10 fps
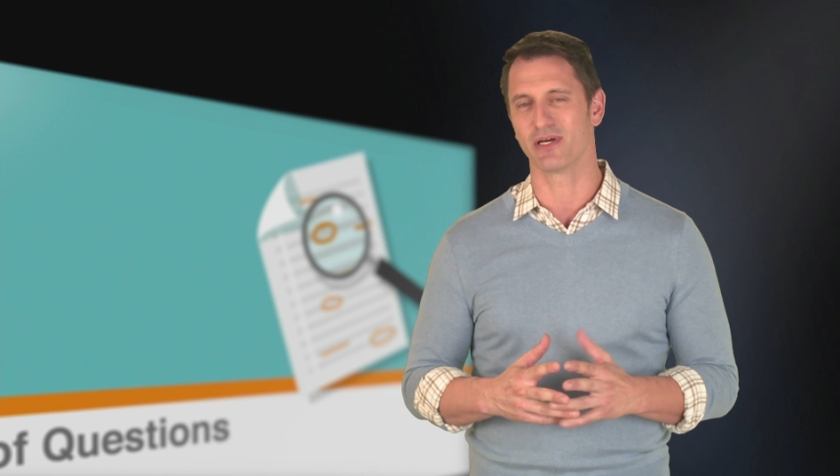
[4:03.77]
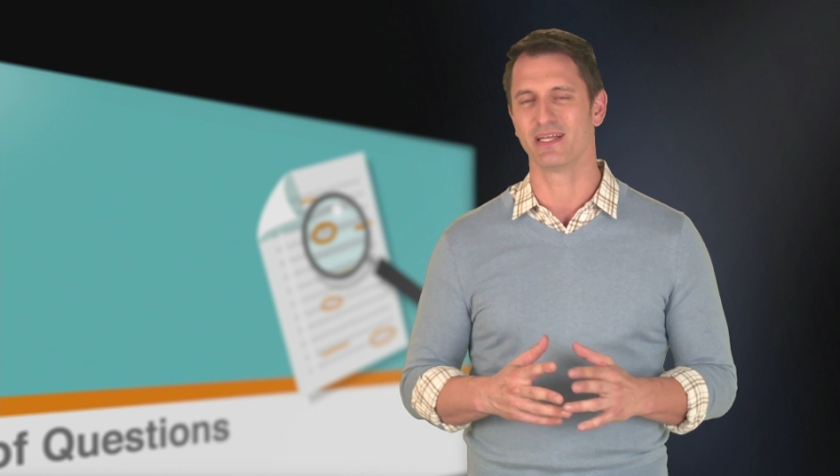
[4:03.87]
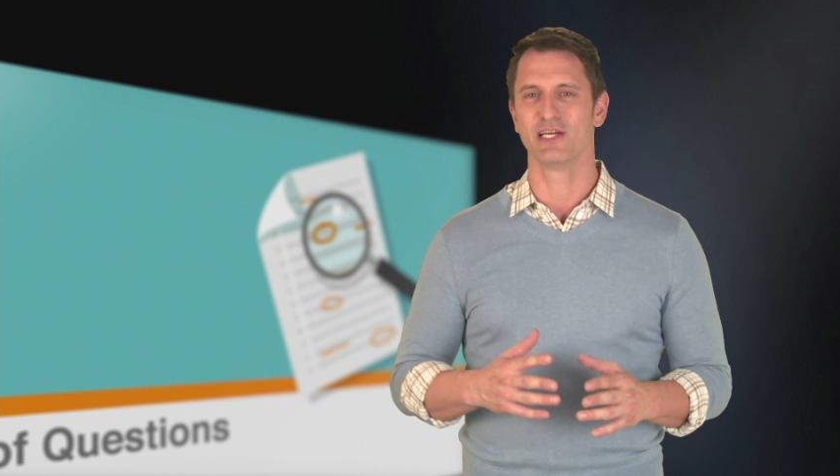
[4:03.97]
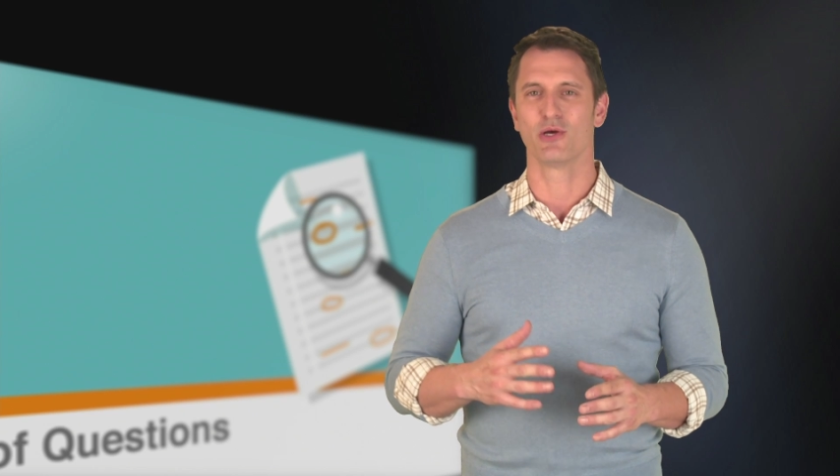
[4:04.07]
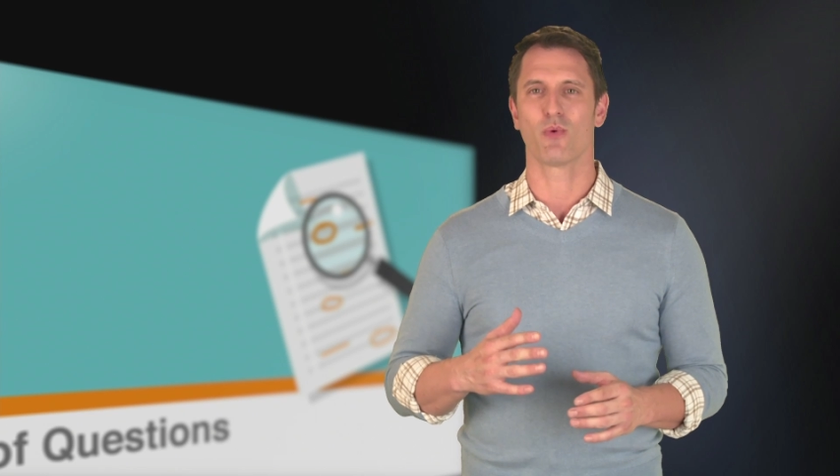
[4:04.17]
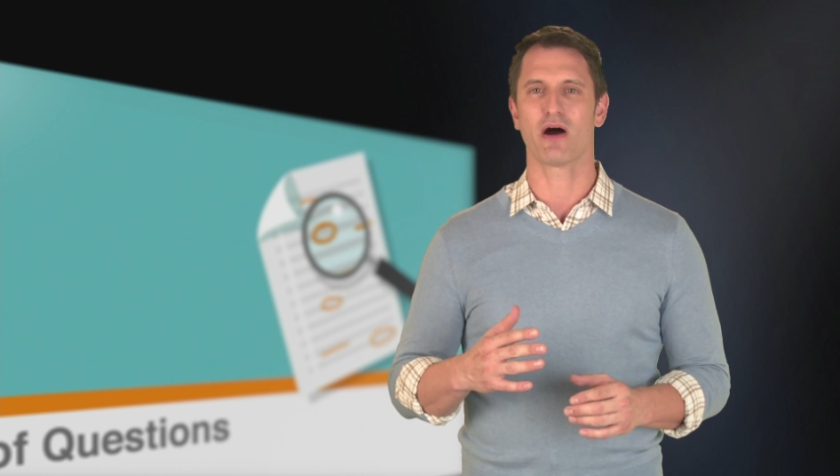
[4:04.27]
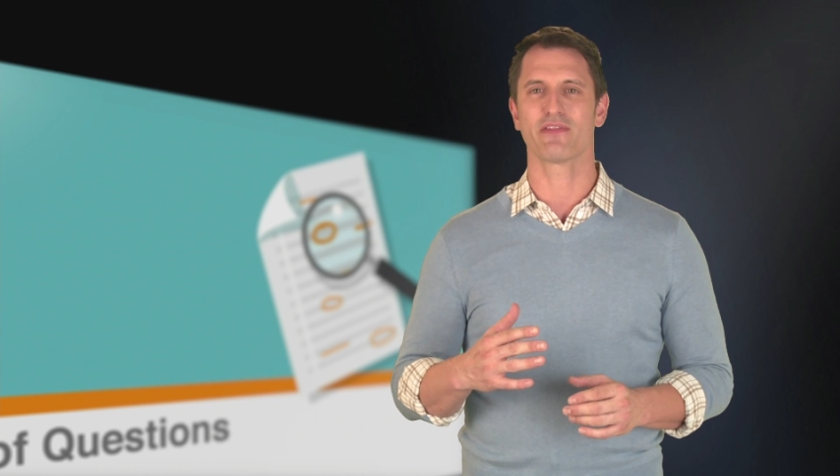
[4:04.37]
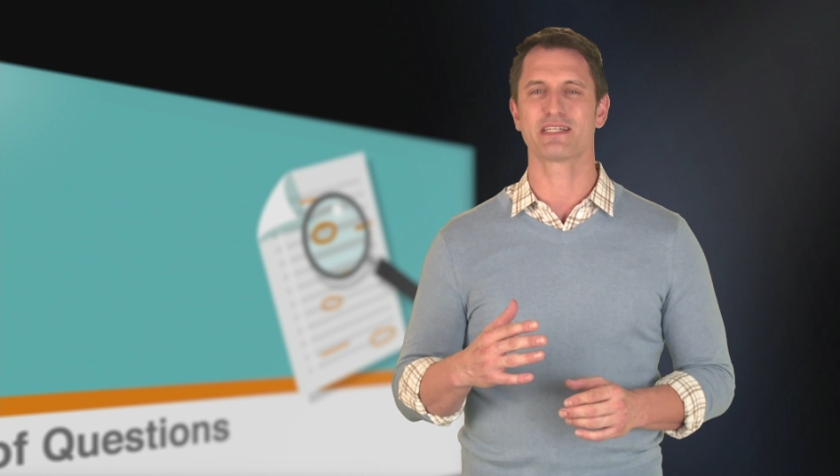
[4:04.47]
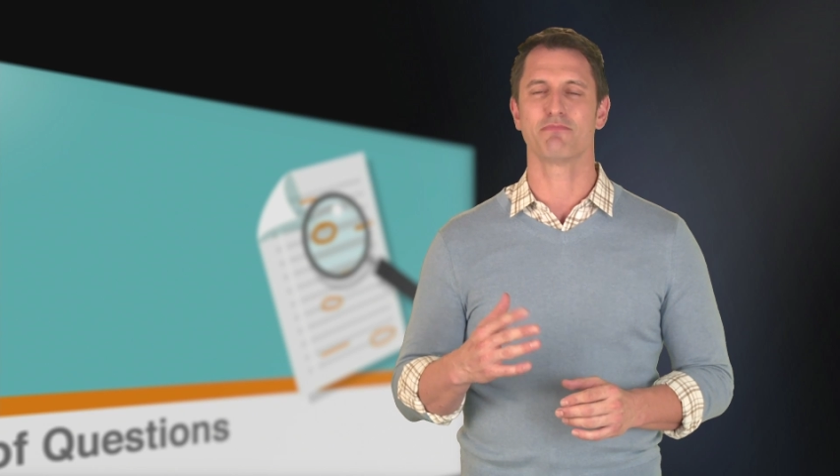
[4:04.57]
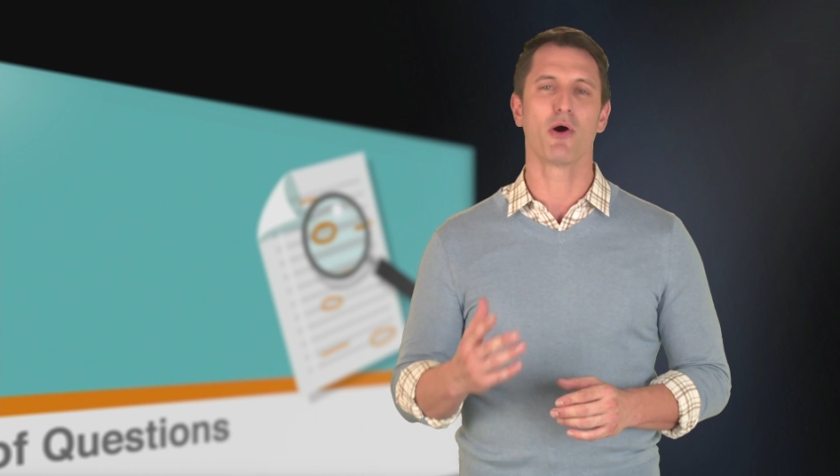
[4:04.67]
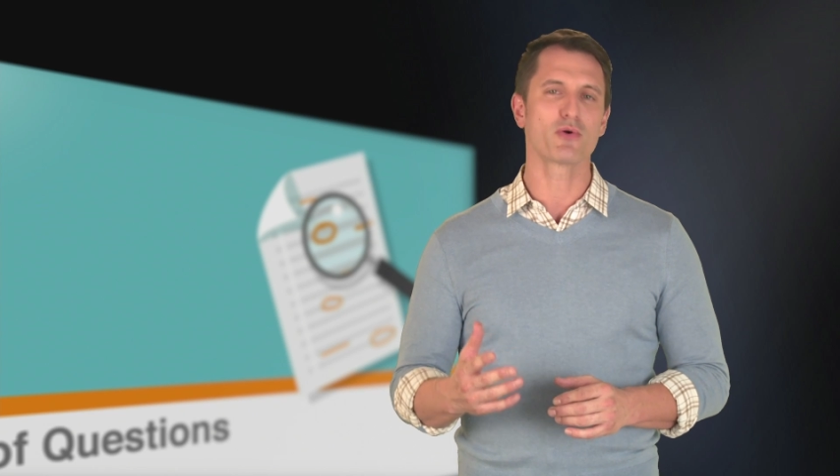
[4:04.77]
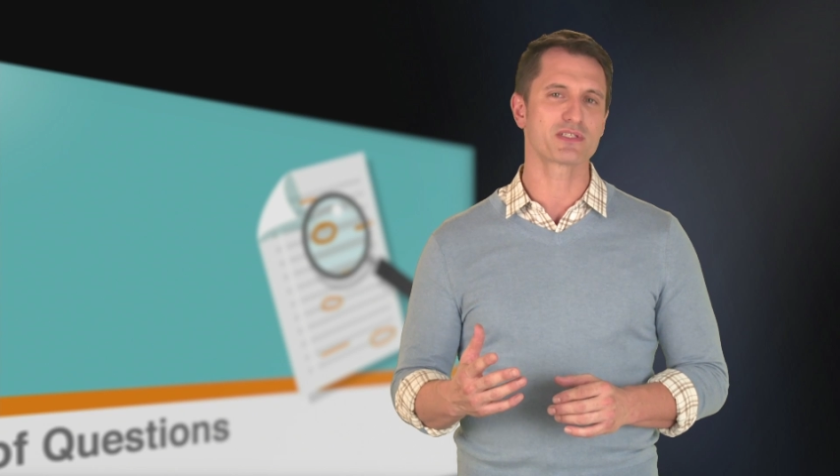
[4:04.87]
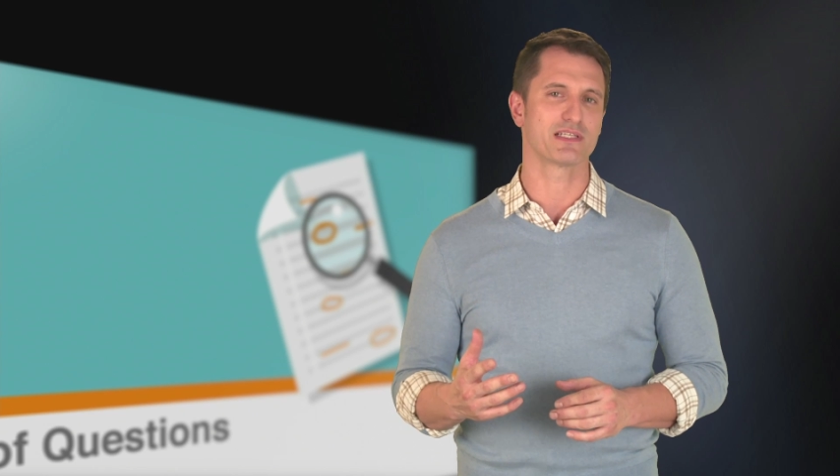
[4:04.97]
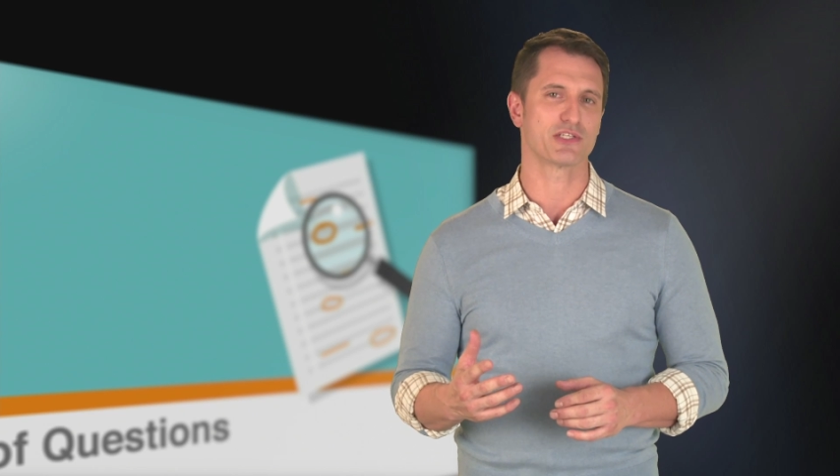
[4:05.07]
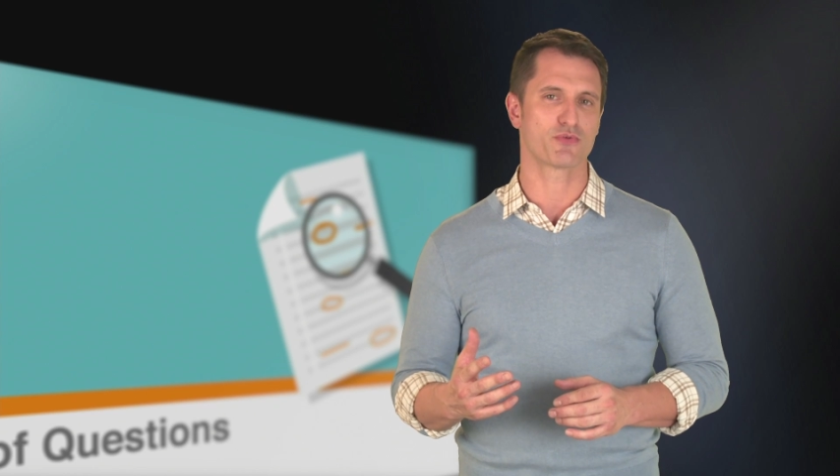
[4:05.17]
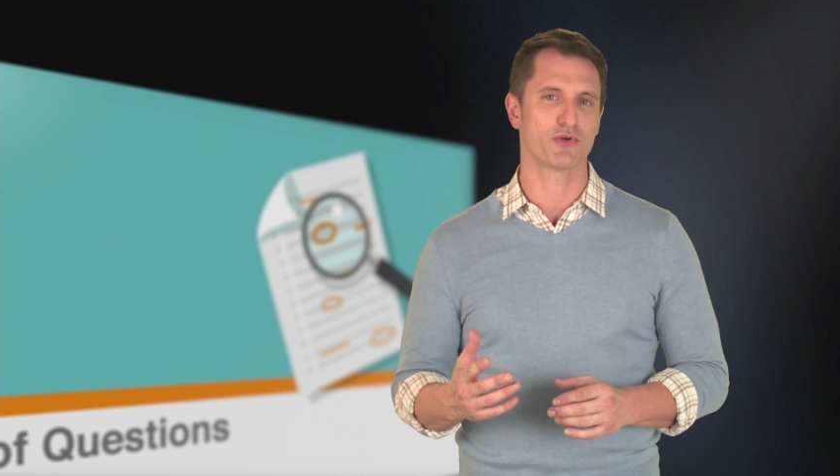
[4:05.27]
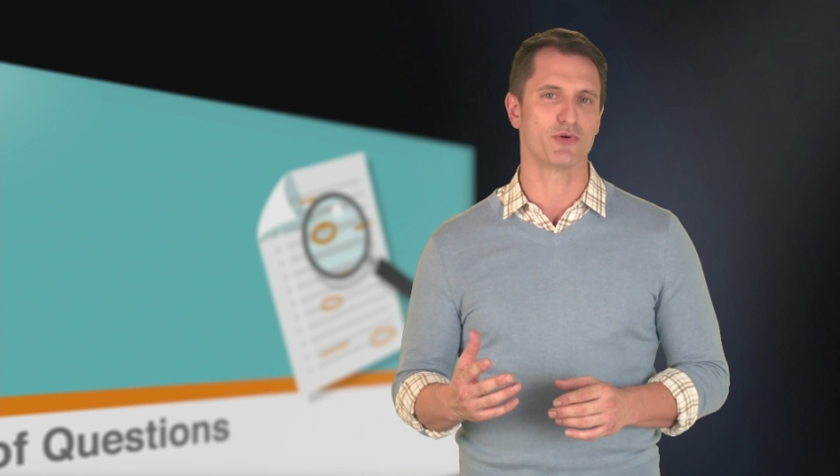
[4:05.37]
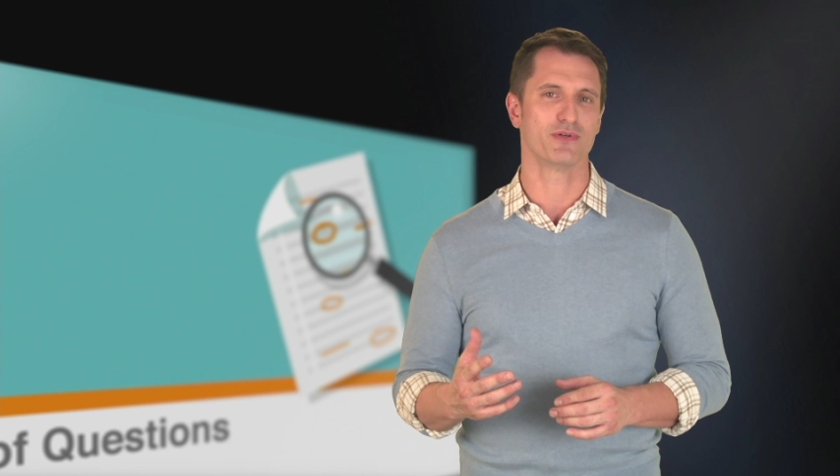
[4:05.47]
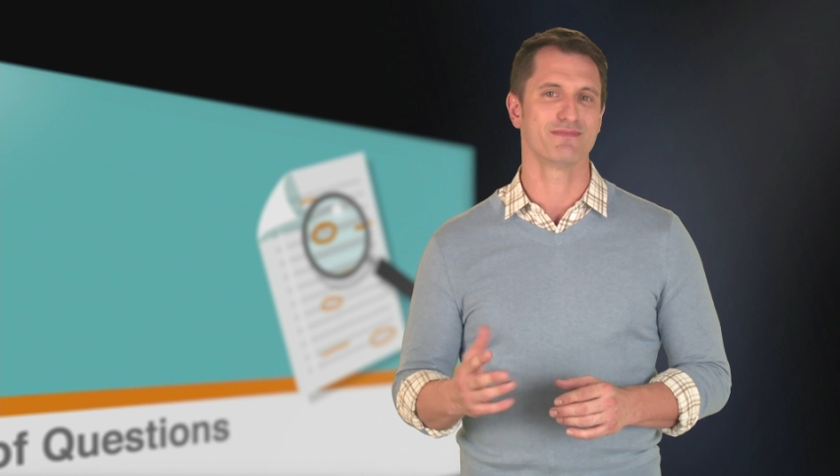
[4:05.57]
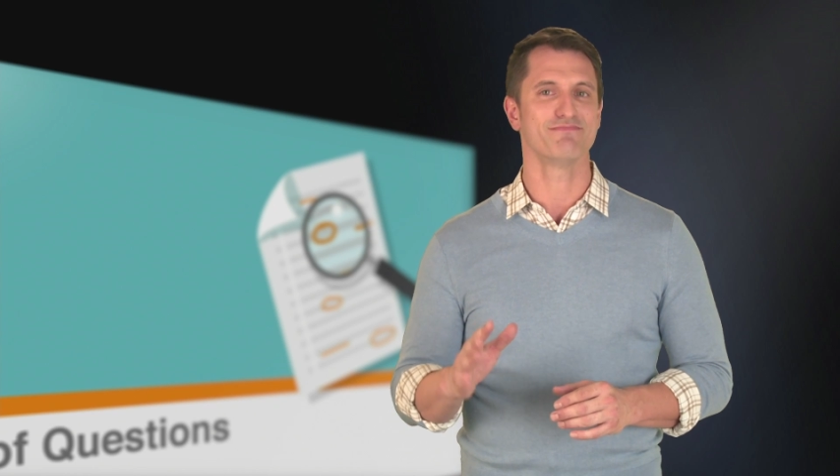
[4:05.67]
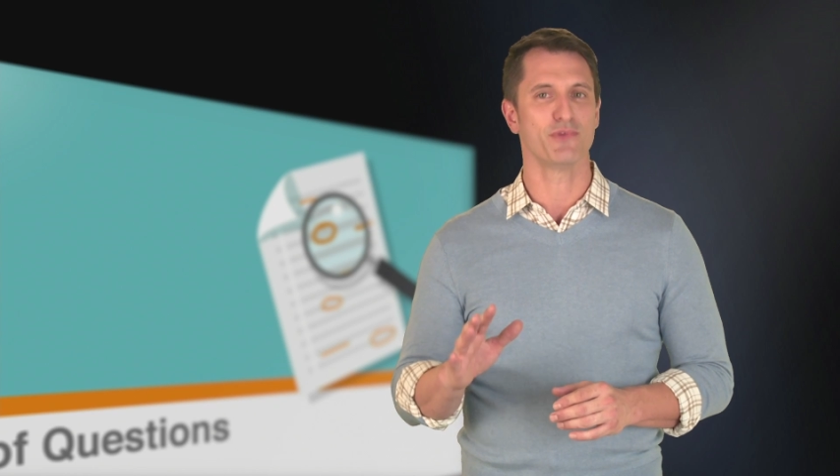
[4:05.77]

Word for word: but while that's mostly true,